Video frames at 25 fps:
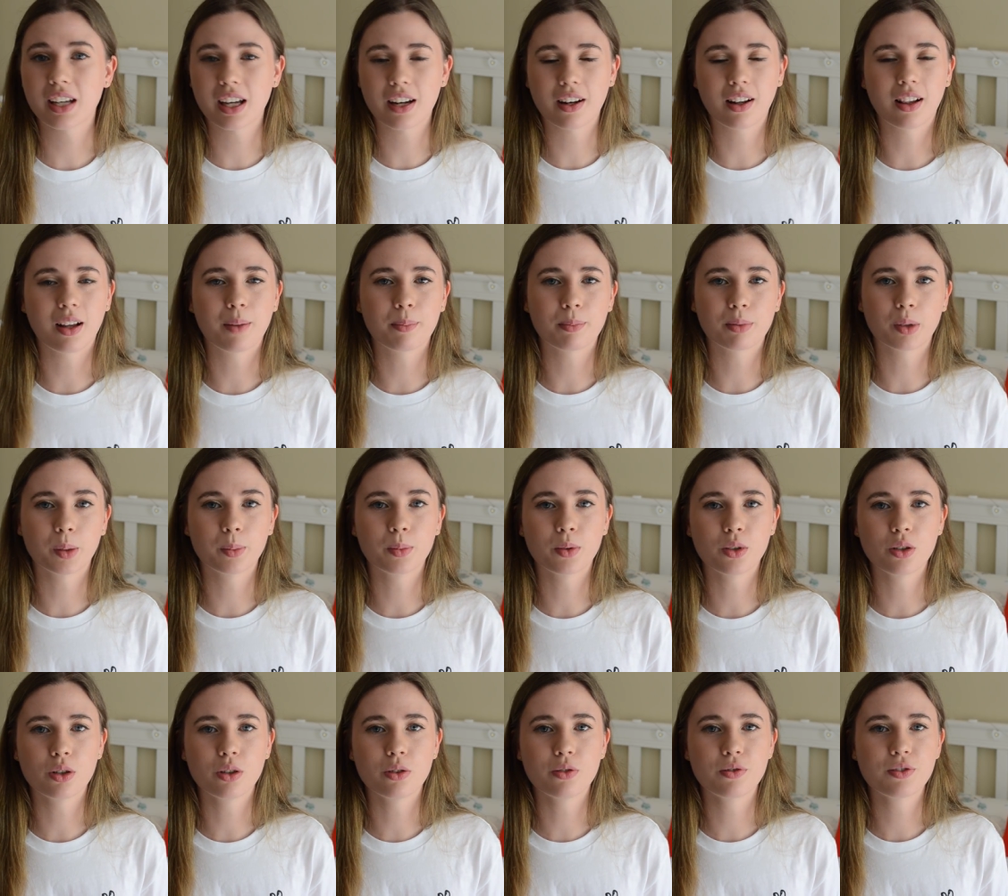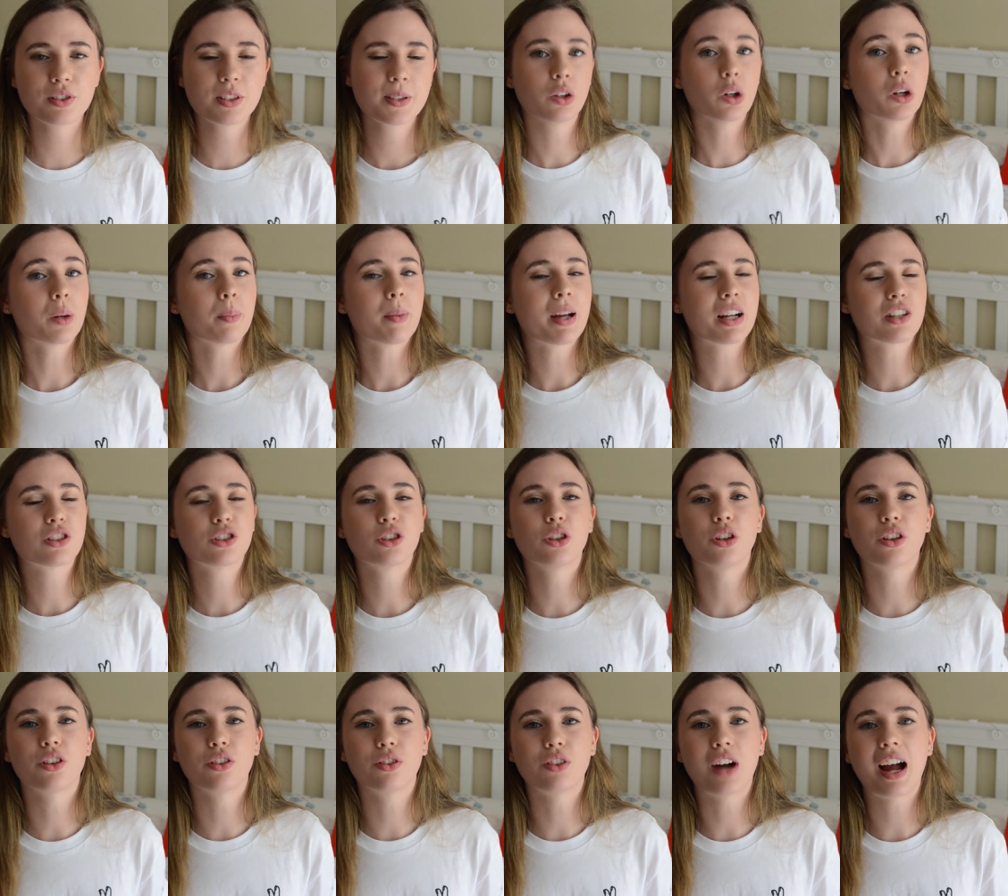get a lump removed. You've got to make
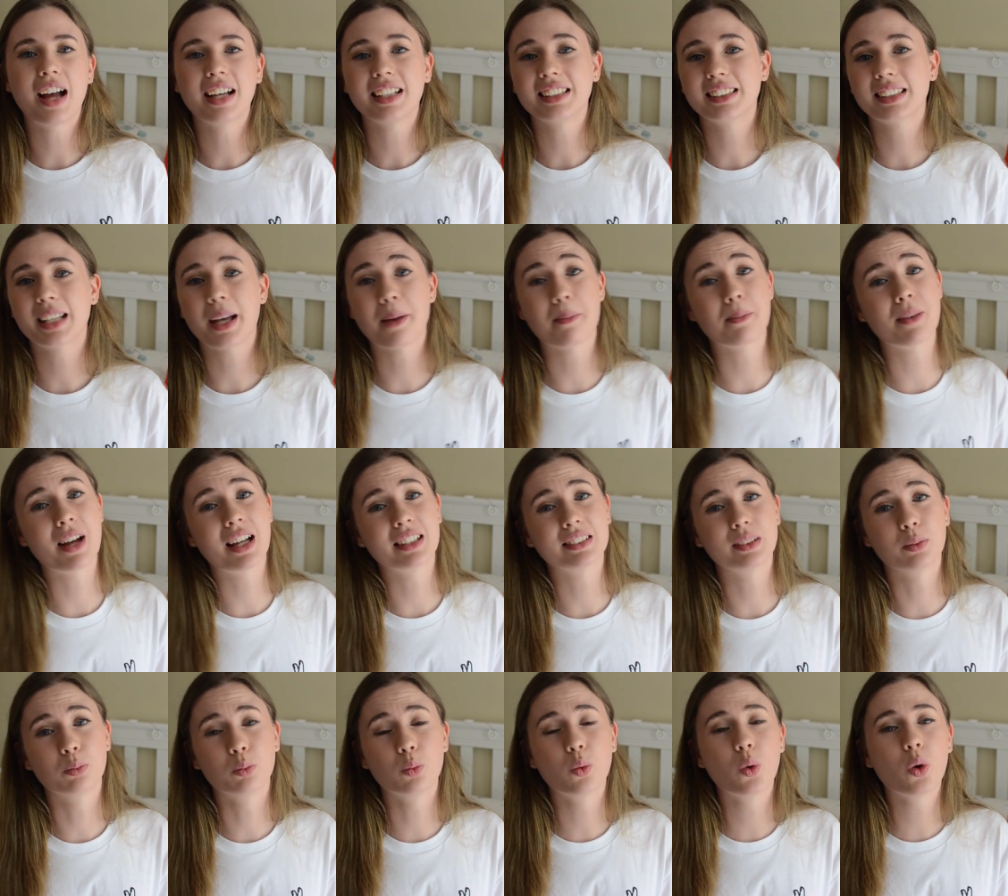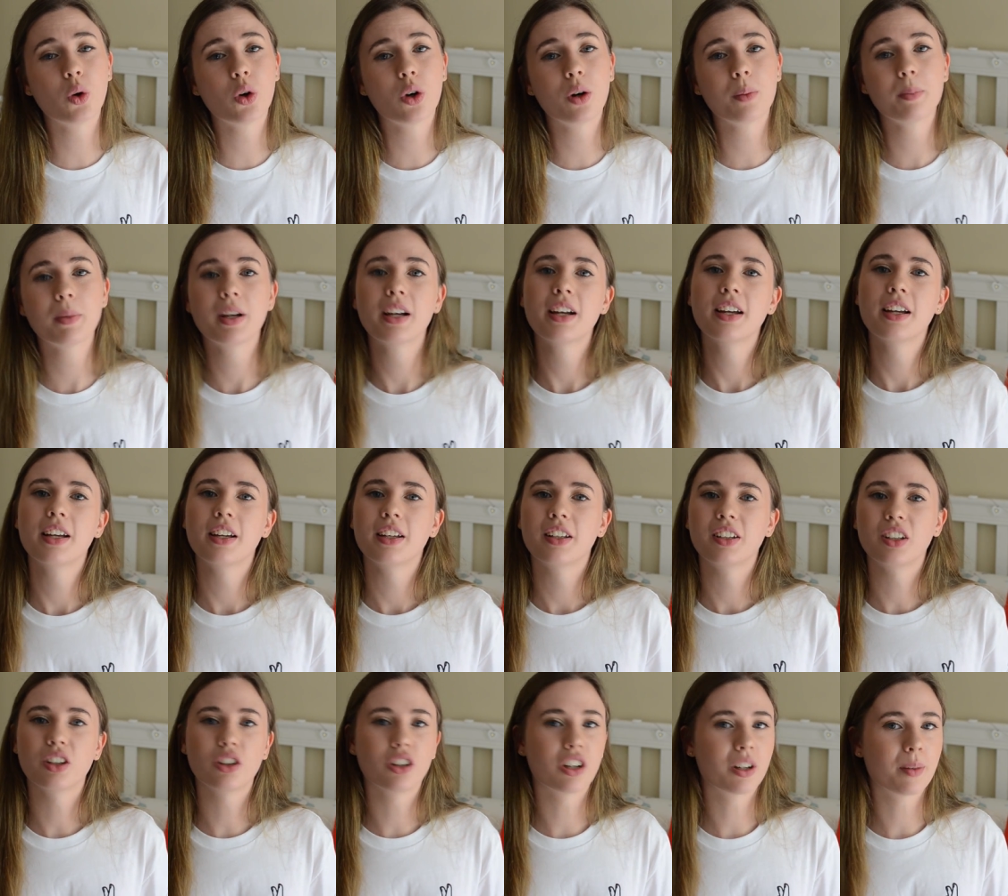sure the rat is kept nice and warm.
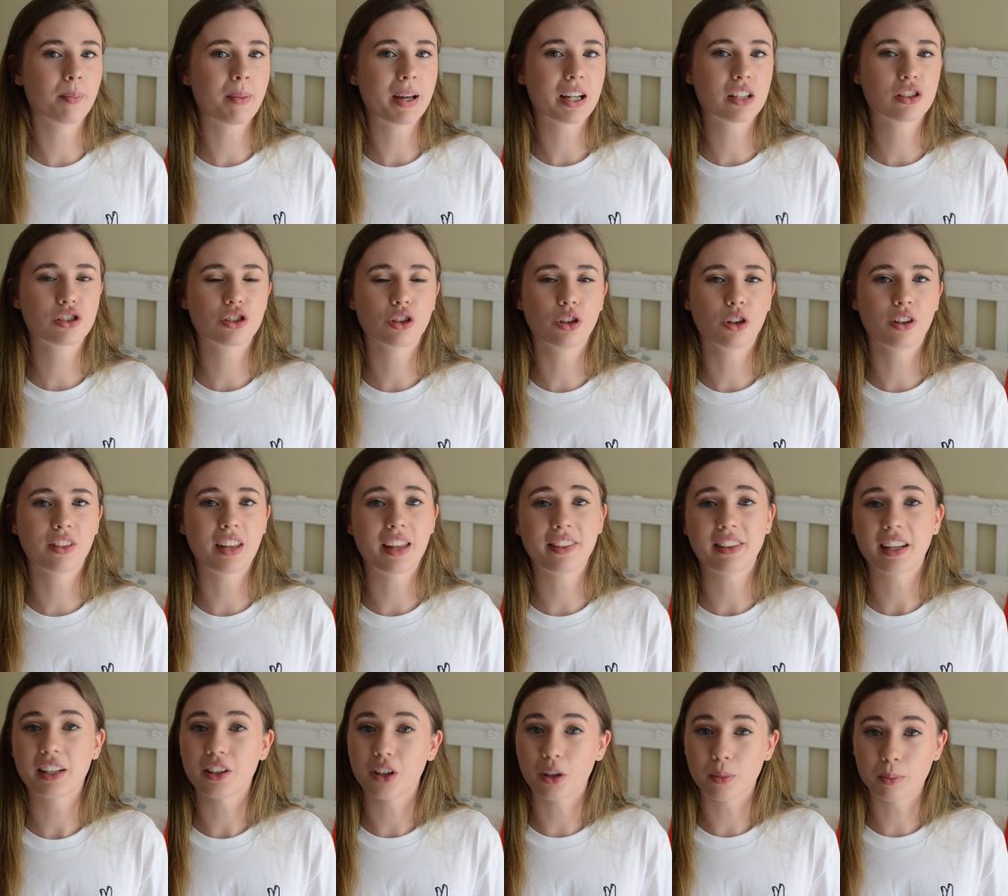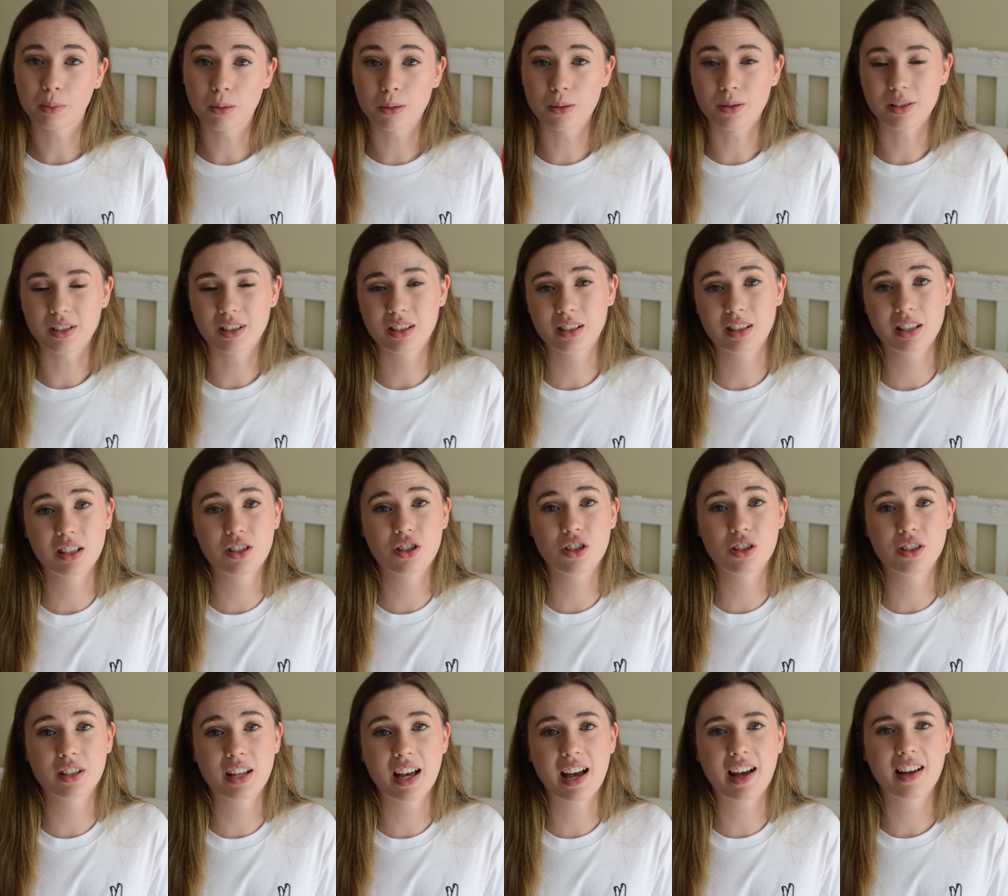You've got to make sure that they don't pull the
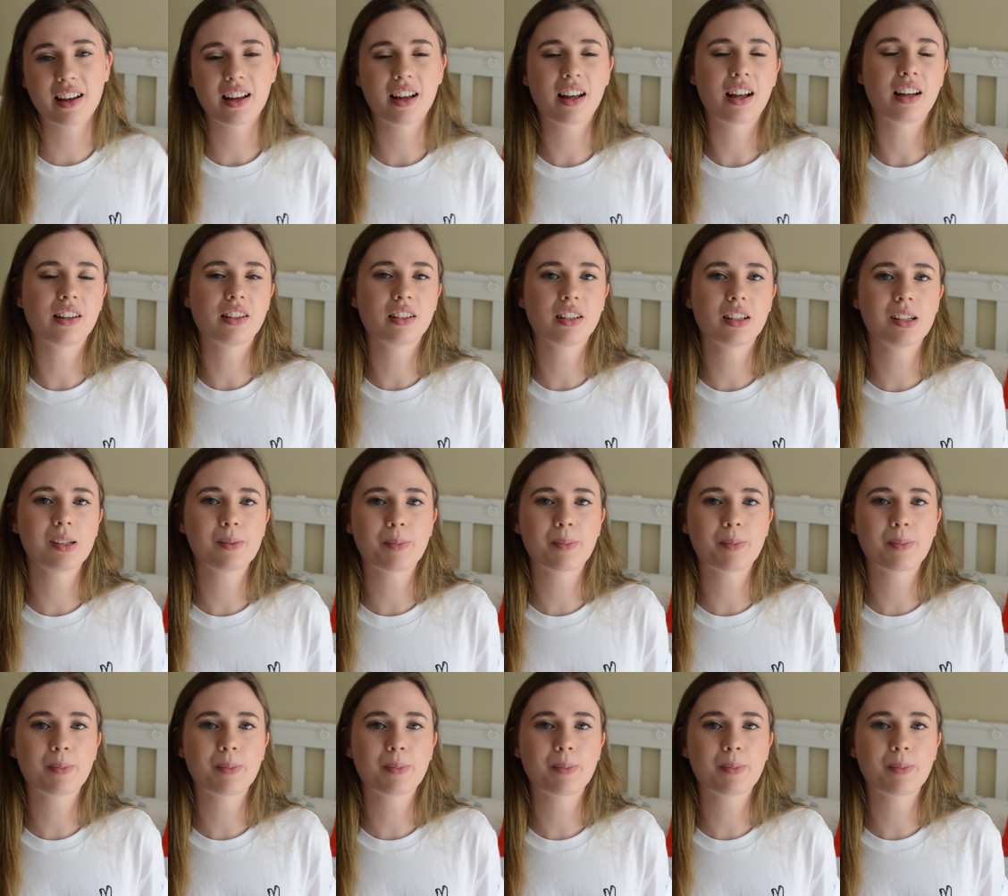stitches out and you need